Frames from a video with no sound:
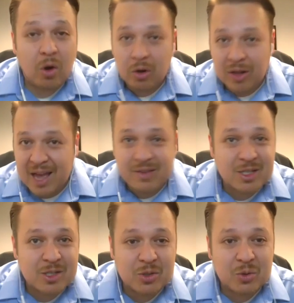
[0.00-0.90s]
all having
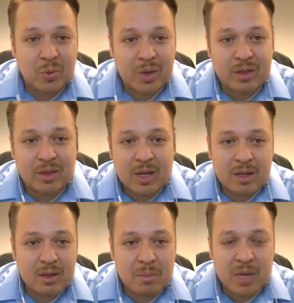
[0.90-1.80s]
to do with
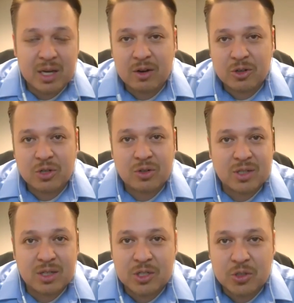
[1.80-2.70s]
the Medicare insurance
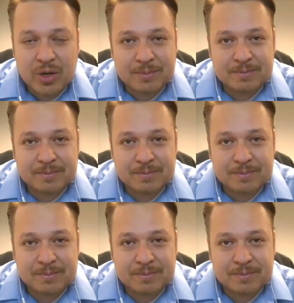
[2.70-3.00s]
industry.